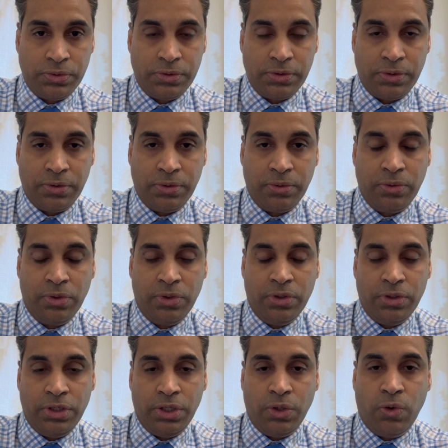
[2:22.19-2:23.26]
So
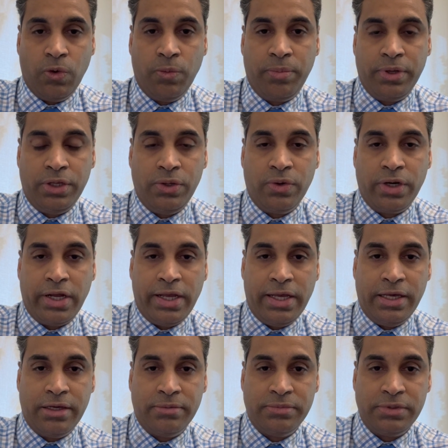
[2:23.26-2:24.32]
you open your
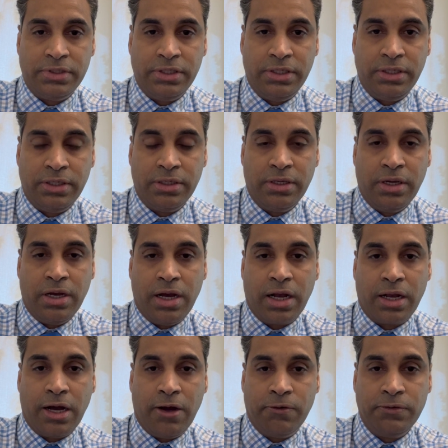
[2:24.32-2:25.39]
AAMC
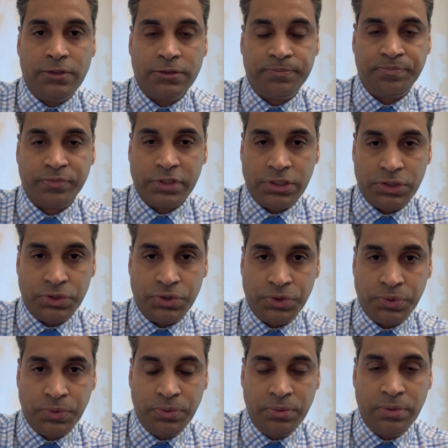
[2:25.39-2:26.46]
account in
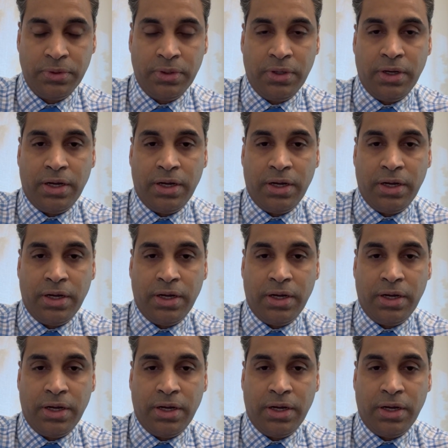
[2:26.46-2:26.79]
June,